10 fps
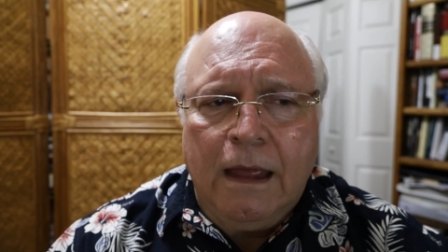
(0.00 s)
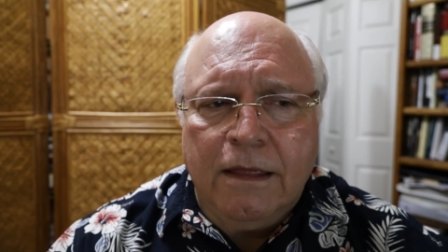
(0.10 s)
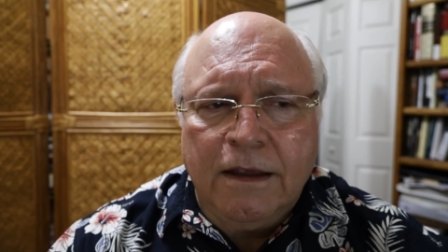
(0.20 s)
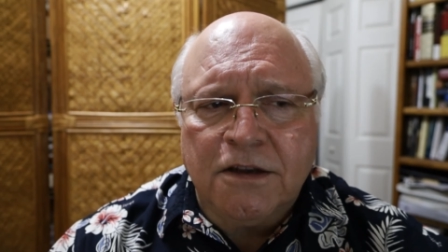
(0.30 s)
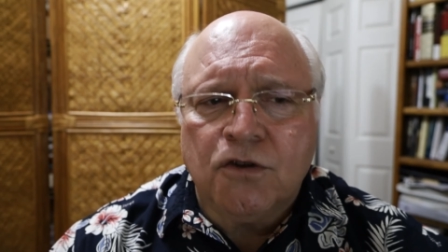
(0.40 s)

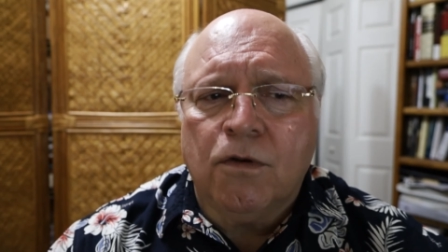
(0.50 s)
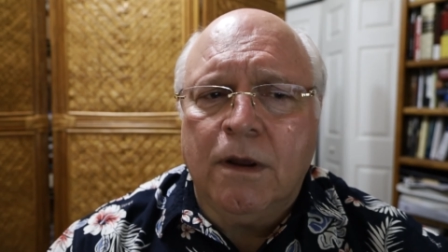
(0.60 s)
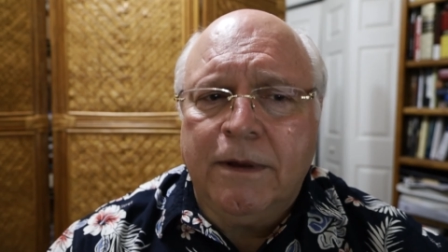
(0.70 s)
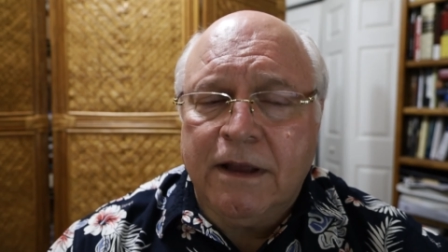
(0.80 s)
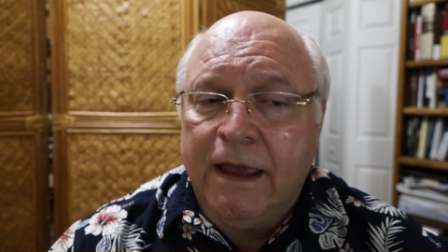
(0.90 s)
has truly
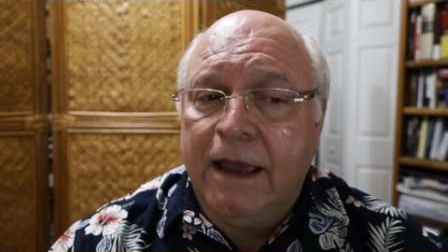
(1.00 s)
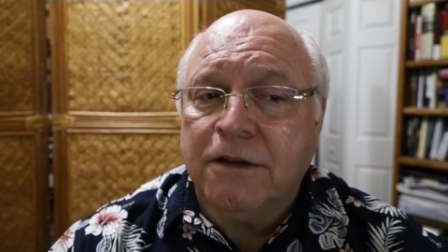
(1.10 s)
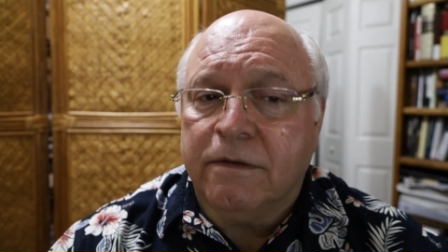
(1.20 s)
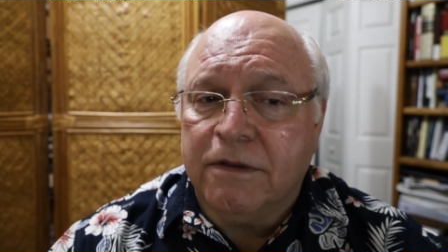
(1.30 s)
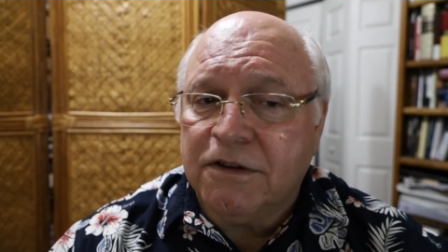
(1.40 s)
been the case
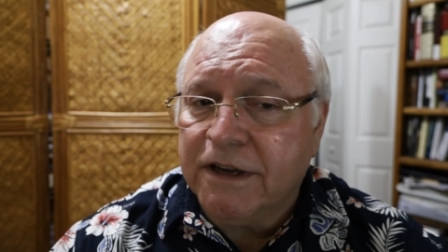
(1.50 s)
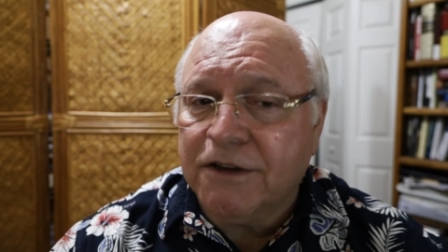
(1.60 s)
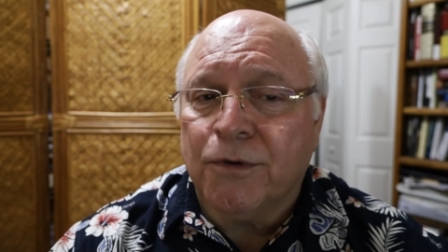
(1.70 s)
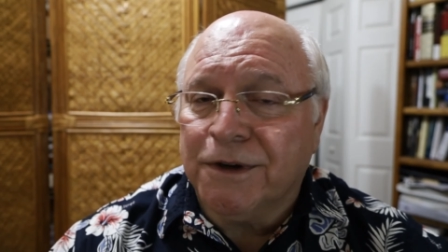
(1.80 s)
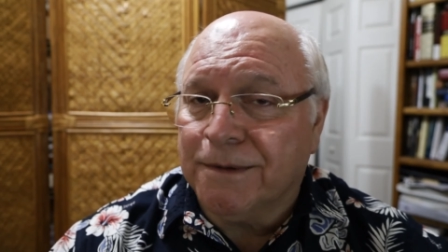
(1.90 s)
over the
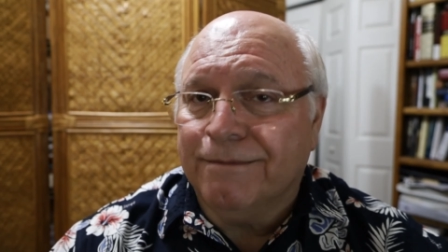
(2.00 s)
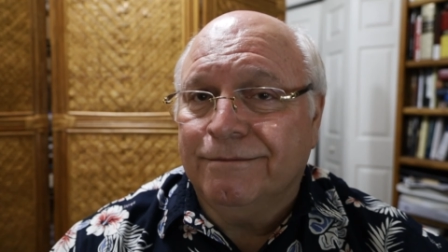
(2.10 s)
centuries.